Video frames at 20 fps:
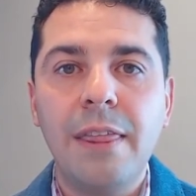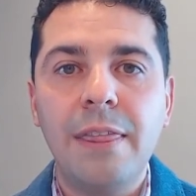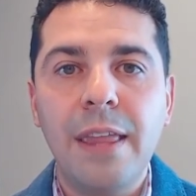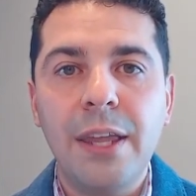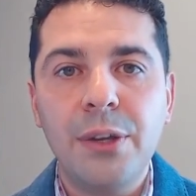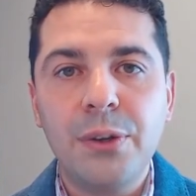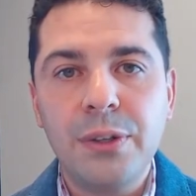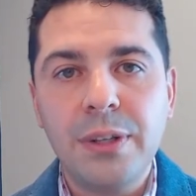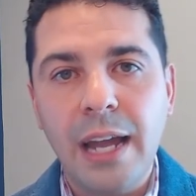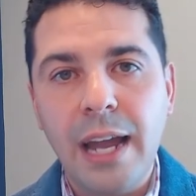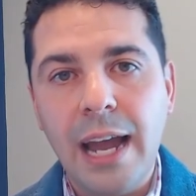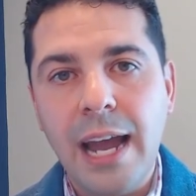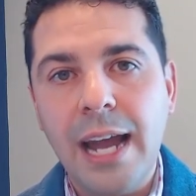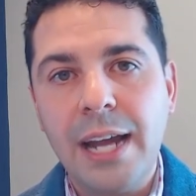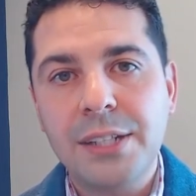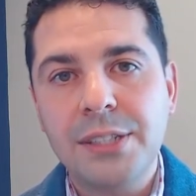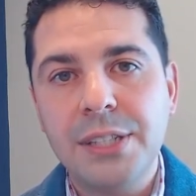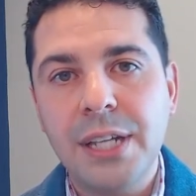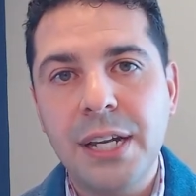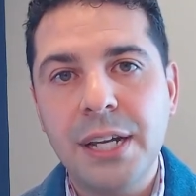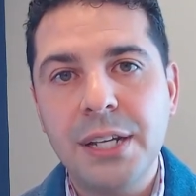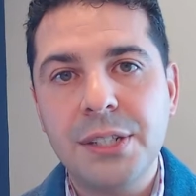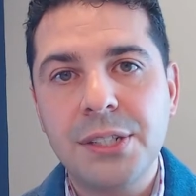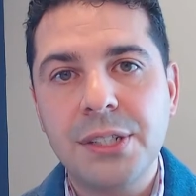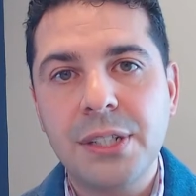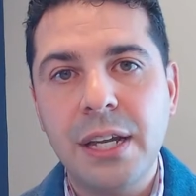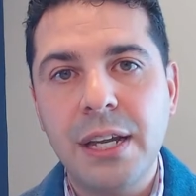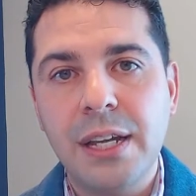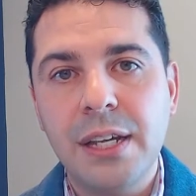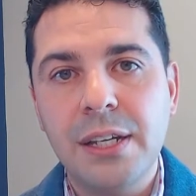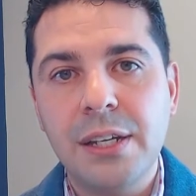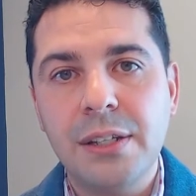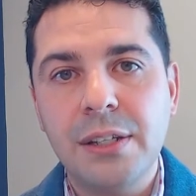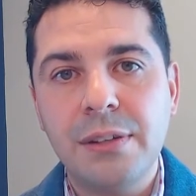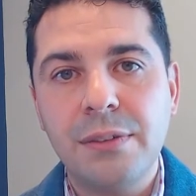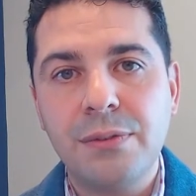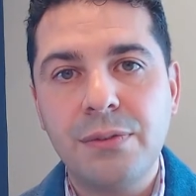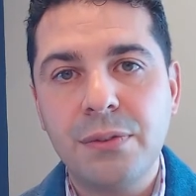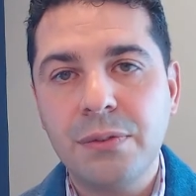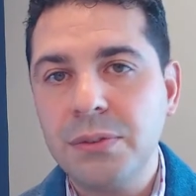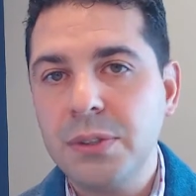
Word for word: that you can access, uh,